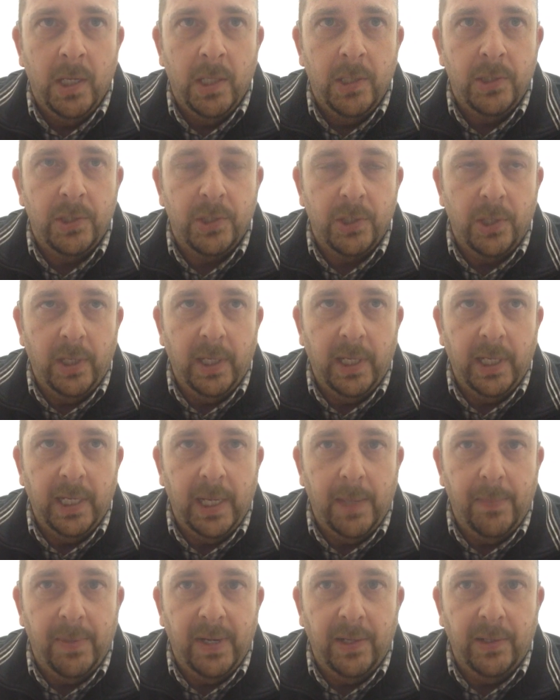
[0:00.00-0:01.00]

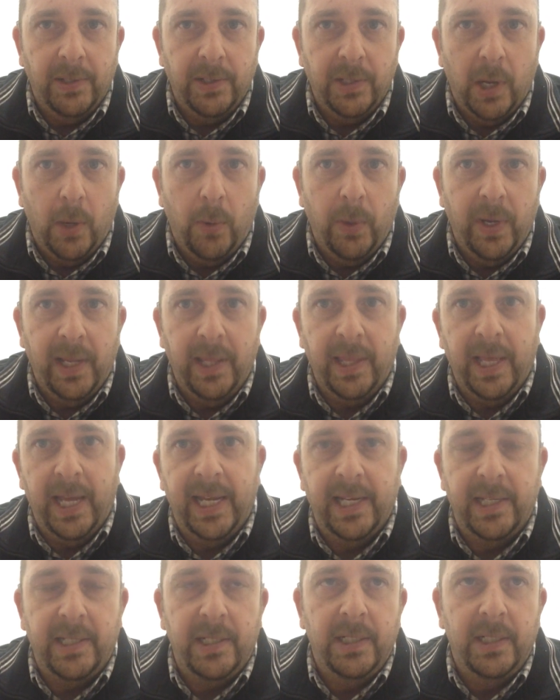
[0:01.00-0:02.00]
Certainly, I mean, knowing
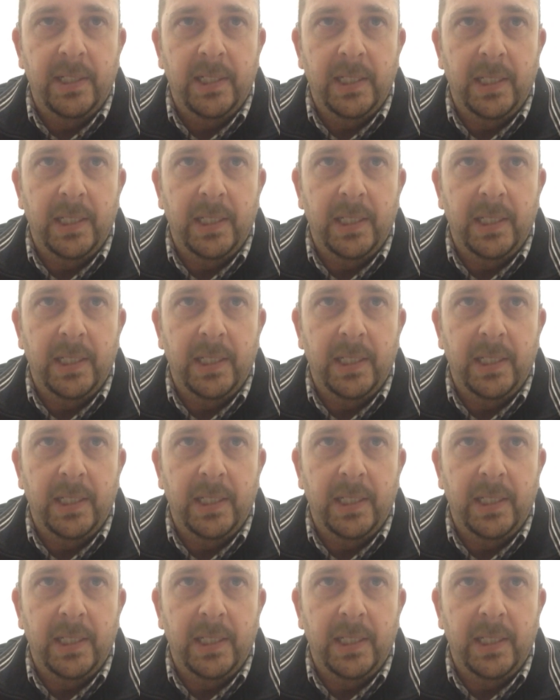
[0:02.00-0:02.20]
that,